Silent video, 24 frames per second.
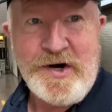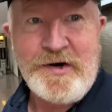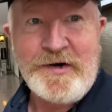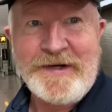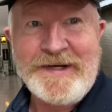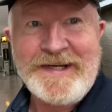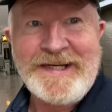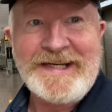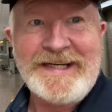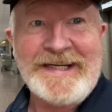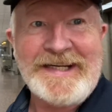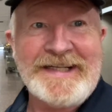
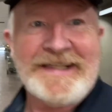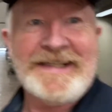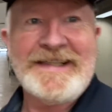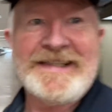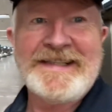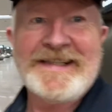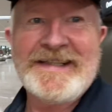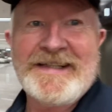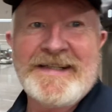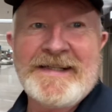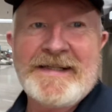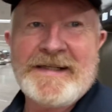again,
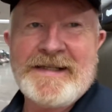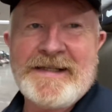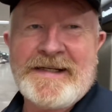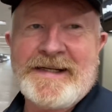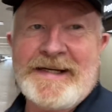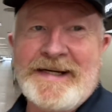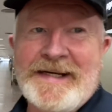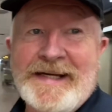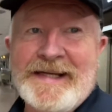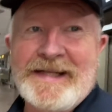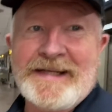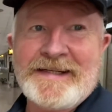
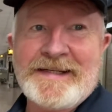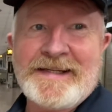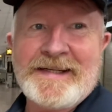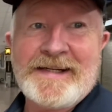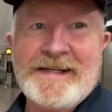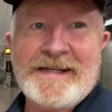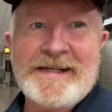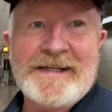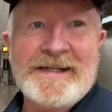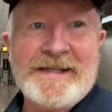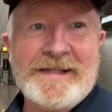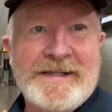and
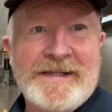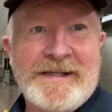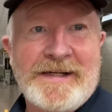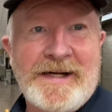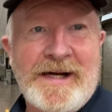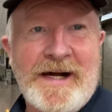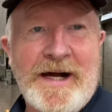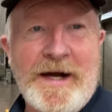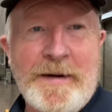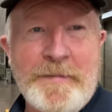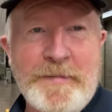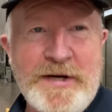
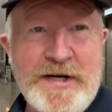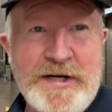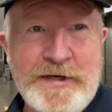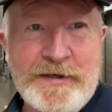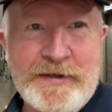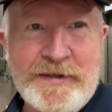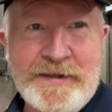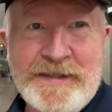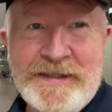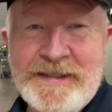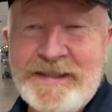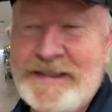I'm
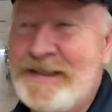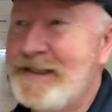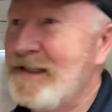here